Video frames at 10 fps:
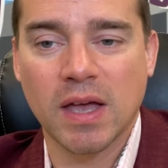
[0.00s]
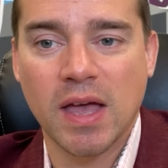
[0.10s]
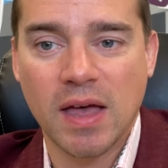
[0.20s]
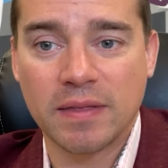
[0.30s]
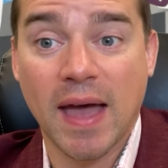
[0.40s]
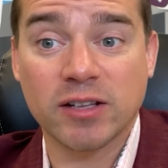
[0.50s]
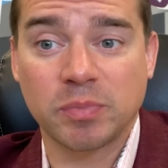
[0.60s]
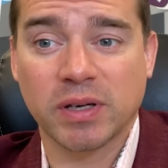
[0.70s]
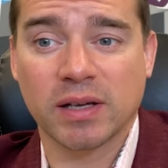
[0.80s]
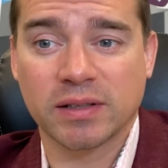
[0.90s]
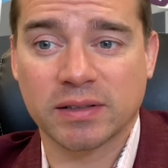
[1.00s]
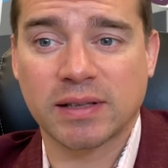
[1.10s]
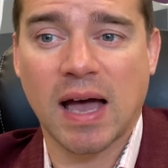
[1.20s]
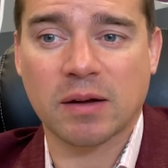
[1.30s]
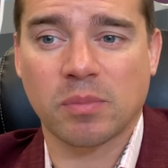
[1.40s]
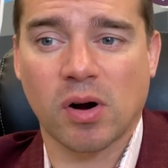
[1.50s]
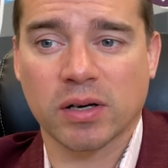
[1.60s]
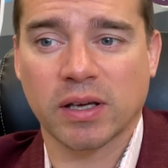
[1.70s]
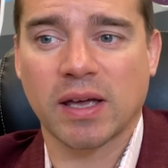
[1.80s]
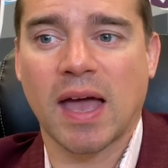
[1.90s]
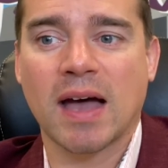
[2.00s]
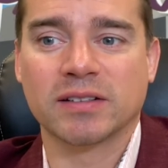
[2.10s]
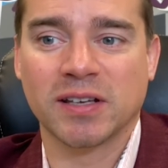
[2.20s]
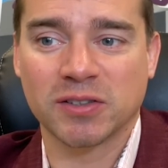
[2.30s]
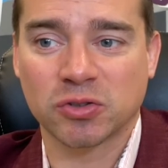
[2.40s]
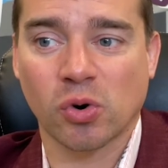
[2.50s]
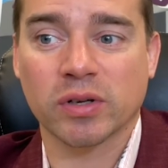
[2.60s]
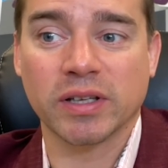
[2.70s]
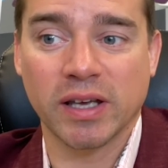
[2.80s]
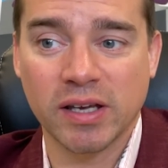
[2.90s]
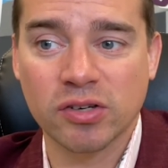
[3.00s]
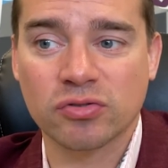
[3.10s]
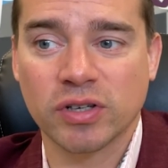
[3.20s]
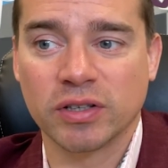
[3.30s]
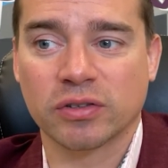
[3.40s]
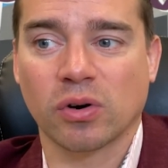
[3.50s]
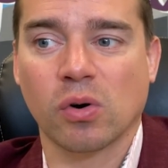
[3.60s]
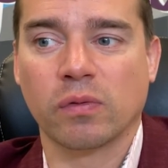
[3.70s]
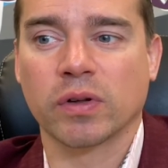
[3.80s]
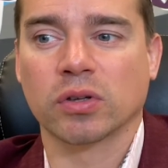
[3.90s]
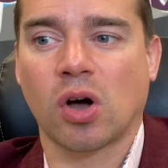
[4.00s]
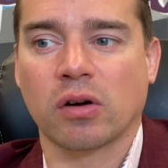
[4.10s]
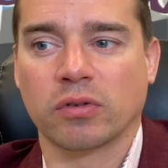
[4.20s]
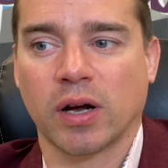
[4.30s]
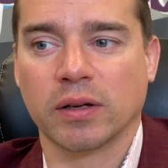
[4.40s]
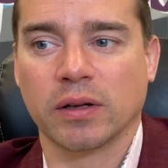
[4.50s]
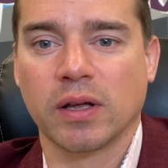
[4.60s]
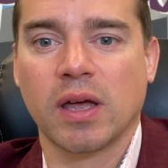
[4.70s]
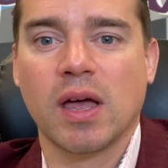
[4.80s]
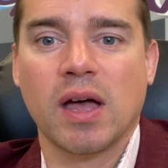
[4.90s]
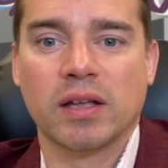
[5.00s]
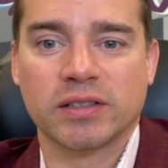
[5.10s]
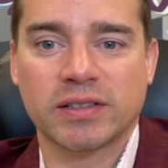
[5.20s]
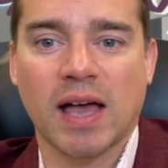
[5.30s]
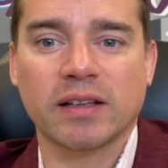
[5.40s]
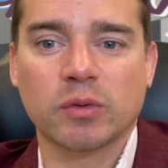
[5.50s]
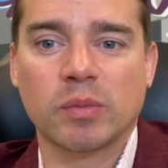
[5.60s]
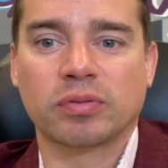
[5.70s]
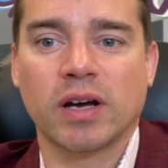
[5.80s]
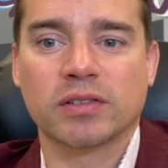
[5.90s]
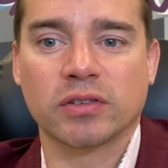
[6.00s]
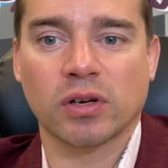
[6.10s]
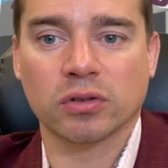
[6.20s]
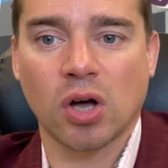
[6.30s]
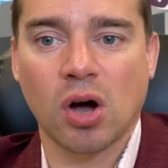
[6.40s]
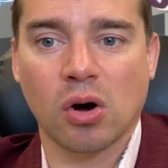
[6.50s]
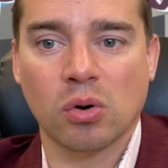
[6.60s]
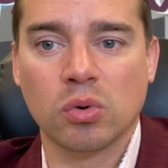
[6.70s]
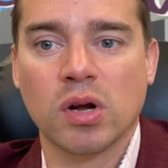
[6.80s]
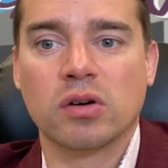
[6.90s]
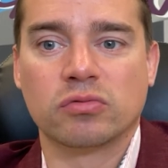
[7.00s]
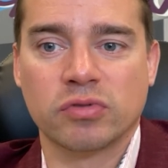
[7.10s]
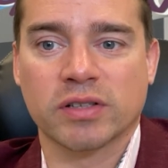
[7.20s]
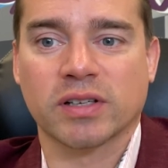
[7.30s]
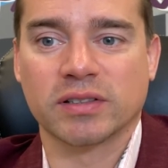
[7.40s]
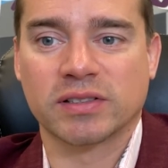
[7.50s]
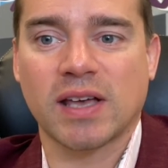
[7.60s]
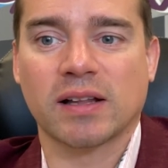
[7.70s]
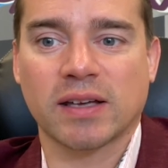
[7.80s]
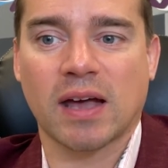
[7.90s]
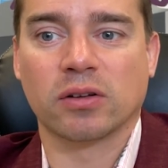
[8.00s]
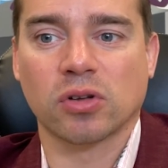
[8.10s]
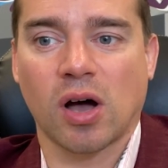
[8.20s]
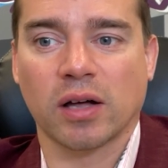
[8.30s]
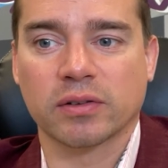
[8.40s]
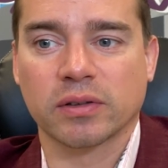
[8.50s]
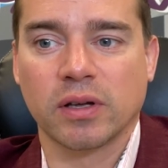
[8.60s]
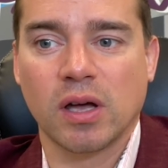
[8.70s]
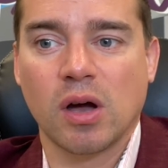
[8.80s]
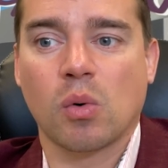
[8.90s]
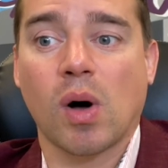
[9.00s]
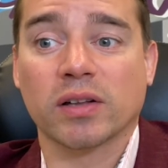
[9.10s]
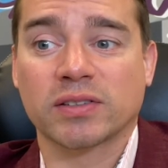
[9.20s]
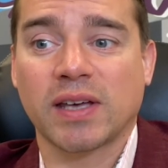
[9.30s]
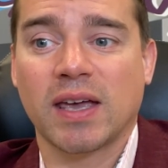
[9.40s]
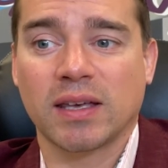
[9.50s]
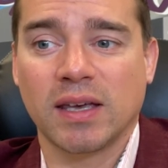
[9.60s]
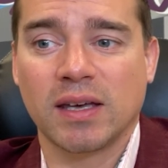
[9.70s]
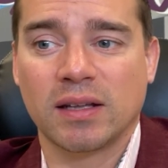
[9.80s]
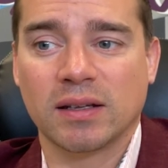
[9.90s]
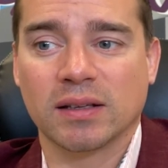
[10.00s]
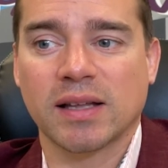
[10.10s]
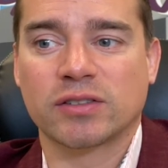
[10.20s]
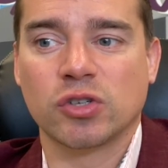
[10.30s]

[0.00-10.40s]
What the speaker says: And that's because the stock market has historically increased over the long run. Selling when prices are low risks selling at a loss, while staying in lets you